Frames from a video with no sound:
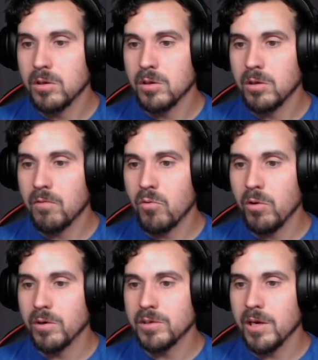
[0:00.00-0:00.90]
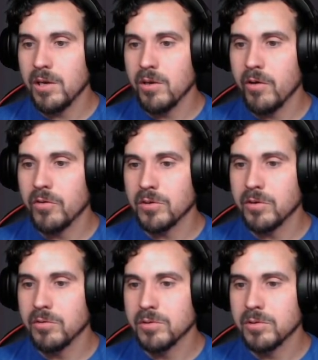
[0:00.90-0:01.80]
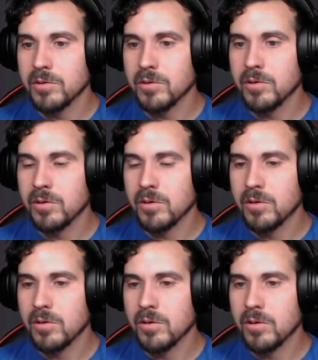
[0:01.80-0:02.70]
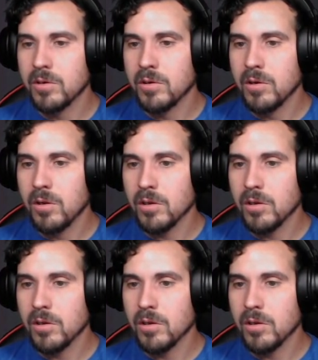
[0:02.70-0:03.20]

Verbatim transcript: Of course, yeah, I know how this goes. It's